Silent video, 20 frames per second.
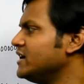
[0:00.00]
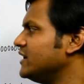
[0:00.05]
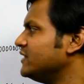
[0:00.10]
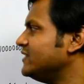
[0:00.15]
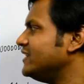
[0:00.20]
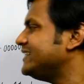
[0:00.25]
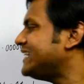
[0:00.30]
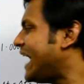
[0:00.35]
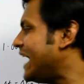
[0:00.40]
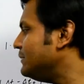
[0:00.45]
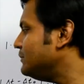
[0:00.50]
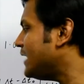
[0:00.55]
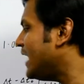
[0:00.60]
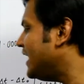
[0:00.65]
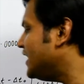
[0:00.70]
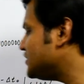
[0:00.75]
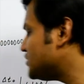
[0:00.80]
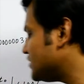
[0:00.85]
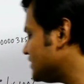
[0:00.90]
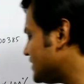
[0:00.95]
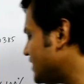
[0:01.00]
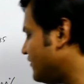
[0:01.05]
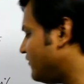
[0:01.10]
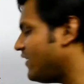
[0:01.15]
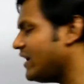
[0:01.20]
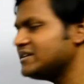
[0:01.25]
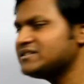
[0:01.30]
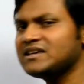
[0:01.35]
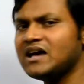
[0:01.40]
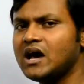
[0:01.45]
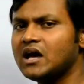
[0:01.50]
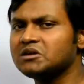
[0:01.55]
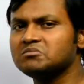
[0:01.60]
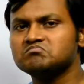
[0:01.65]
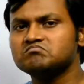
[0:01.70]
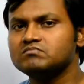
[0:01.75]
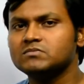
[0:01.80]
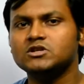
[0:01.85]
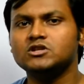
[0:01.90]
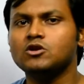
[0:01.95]
the time dilation's effects
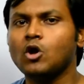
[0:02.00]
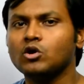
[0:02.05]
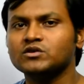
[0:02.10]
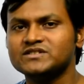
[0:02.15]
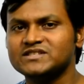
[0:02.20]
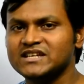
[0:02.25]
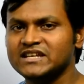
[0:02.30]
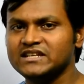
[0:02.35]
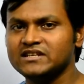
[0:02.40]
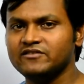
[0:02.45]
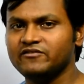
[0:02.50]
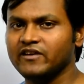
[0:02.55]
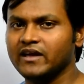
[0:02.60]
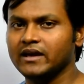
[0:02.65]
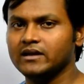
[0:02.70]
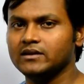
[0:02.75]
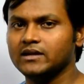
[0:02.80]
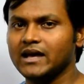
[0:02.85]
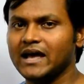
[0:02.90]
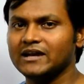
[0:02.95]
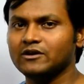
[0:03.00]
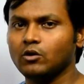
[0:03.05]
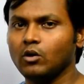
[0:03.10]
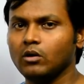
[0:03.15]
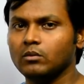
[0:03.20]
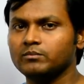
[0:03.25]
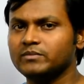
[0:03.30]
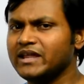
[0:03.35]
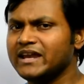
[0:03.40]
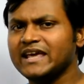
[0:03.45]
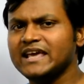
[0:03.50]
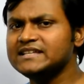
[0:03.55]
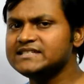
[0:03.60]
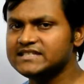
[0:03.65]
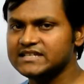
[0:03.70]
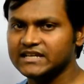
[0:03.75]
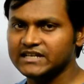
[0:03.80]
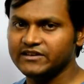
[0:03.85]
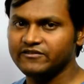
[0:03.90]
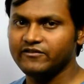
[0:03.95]
are non-significant at all. They're
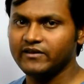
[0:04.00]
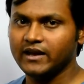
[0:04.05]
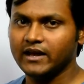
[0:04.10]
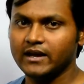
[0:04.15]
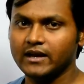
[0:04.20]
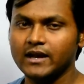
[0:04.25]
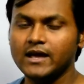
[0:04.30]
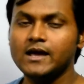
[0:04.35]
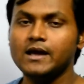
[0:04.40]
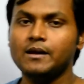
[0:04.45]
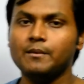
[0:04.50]
insignificant.